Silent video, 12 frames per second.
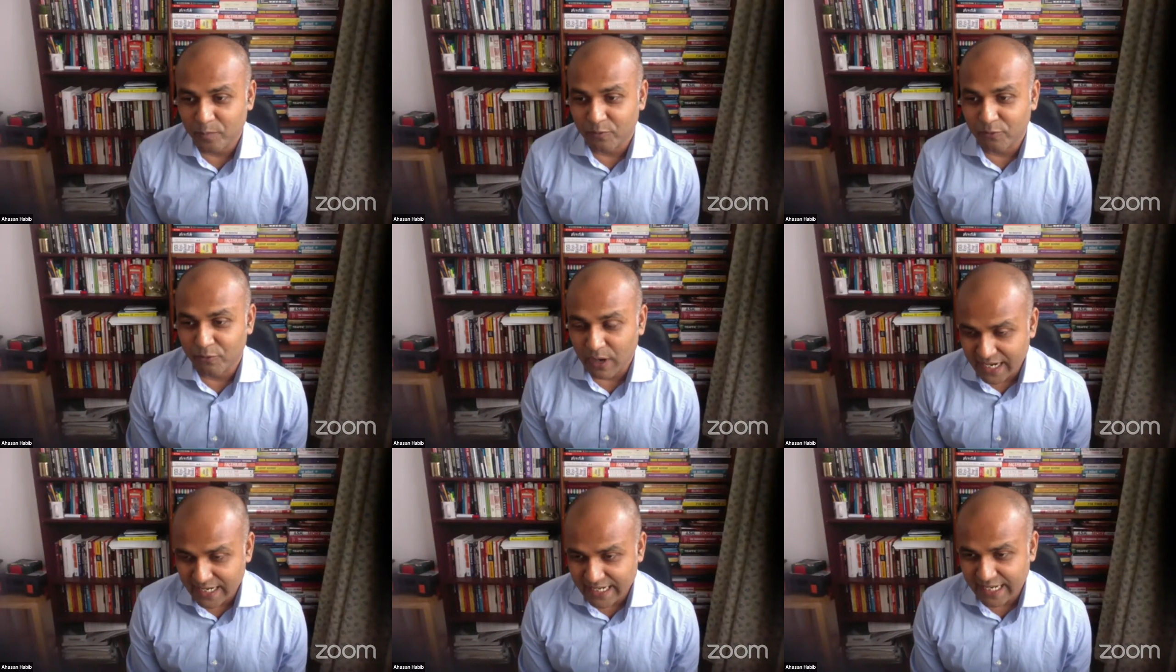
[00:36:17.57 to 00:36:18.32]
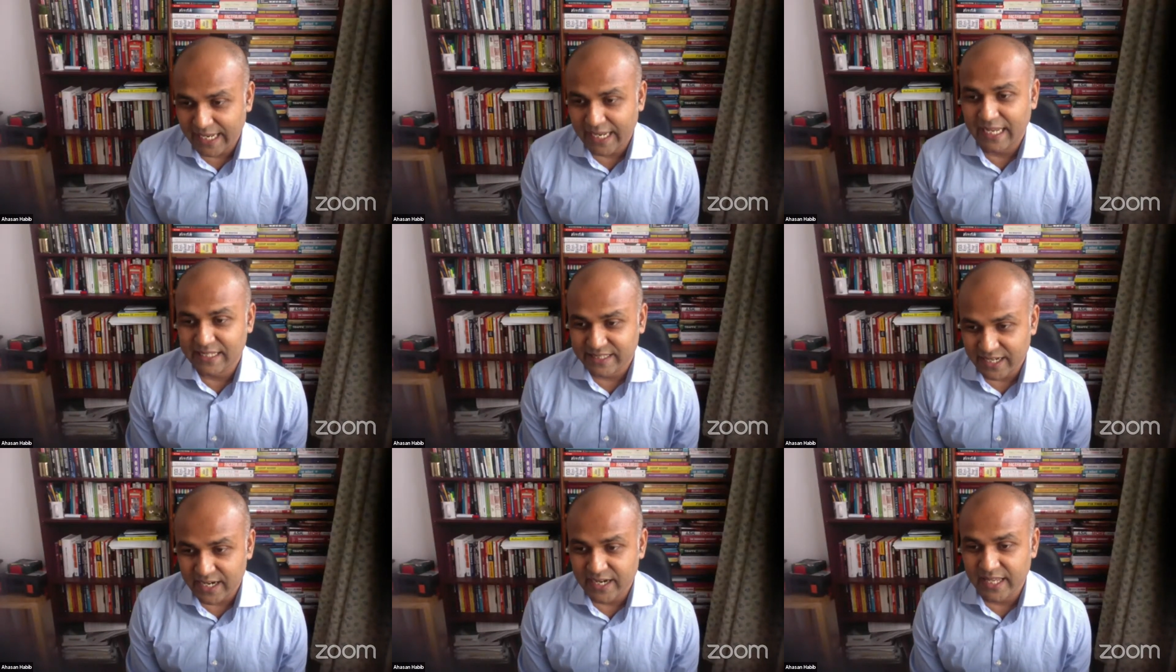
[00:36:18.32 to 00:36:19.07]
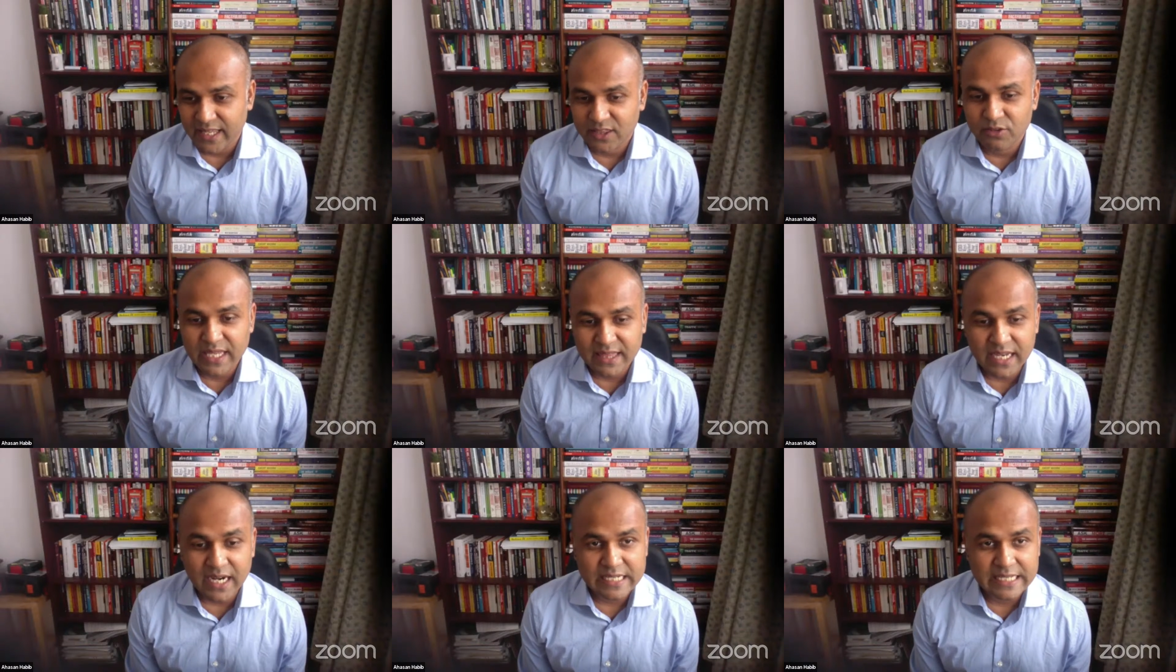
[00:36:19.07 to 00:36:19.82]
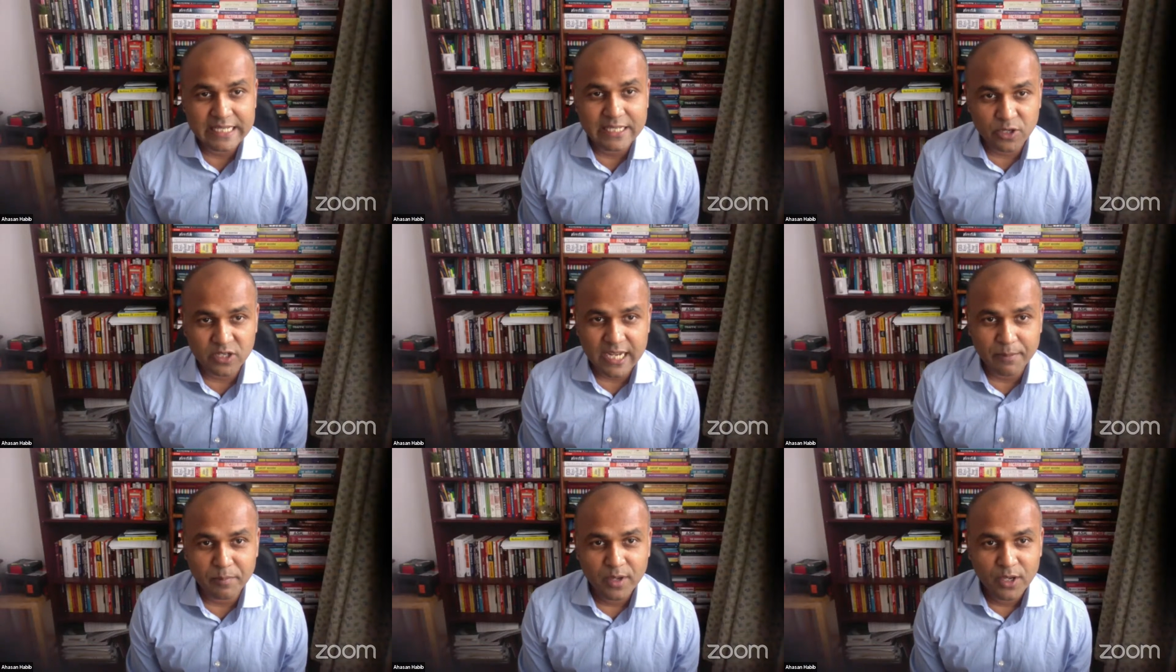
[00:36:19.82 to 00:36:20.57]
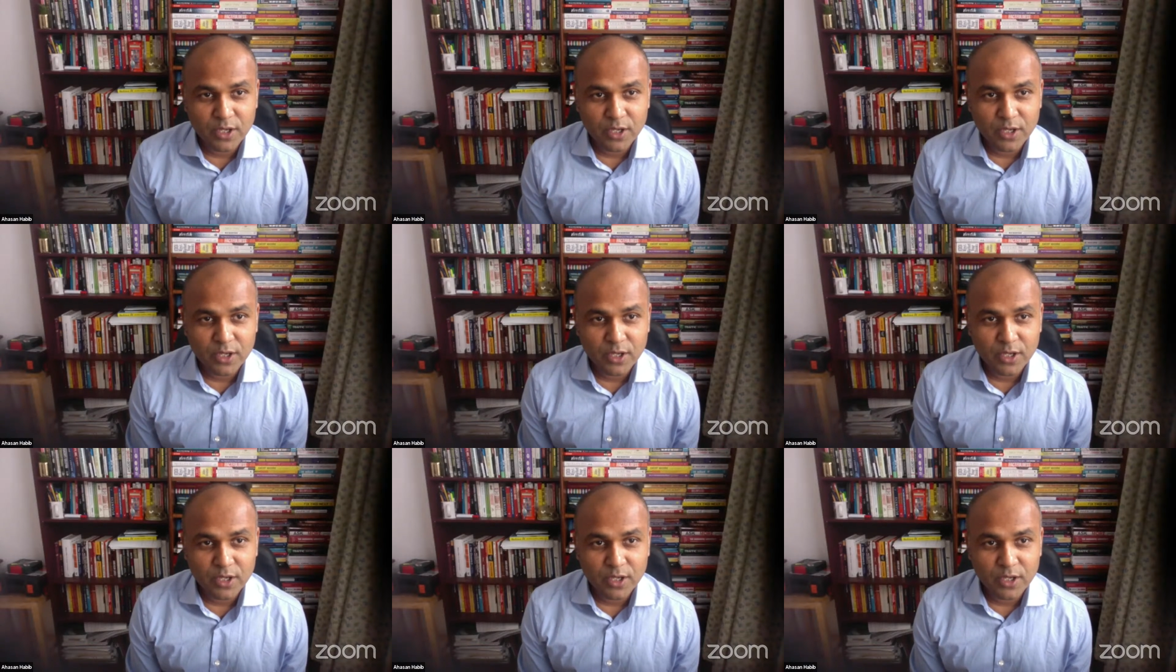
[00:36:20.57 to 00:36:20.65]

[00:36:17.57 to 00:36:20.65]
Friday, and Saturday, 3:30 UK time.